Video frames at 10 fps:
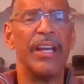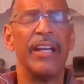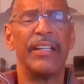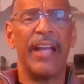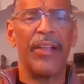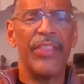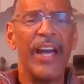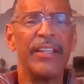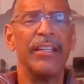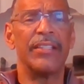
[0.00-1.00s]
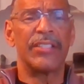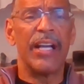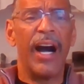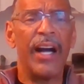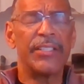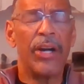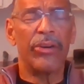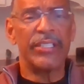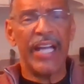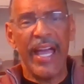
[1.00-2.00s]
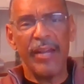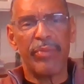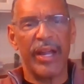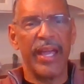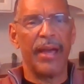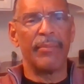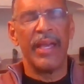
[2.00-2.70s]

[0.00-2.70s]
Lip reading: Now that is God talking to Abraham,